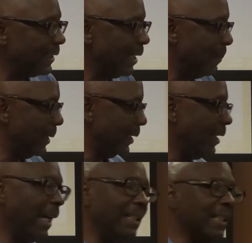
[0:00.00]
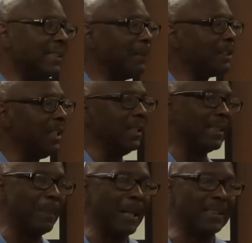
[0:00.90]
stomach. And this time she
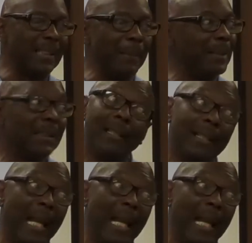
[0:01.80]
looked at my stomach and said,